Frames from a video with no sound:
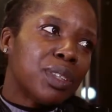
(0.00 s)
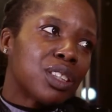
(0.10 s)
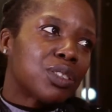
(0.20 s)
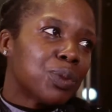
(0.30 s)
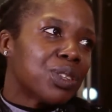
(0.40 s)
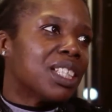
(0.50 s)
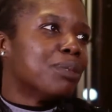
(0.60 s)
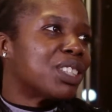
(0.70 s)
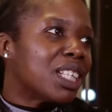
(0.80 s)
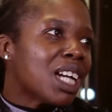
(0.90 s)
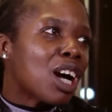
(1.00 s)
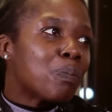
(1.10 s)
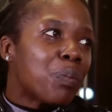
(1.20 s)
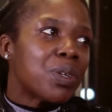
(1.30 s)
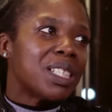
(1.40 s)
me this morning. It was the
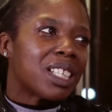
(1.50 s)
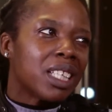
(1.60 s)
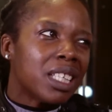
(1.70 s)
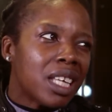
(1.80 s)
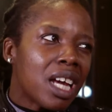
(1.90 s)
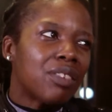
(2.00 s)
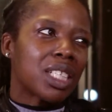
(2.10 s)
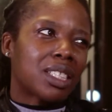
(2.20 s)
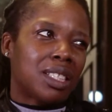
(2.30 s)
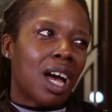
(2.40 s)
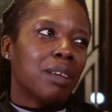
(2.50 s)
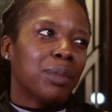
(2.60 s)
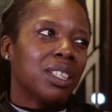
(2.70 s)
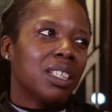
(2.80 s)
young boys and their excitement.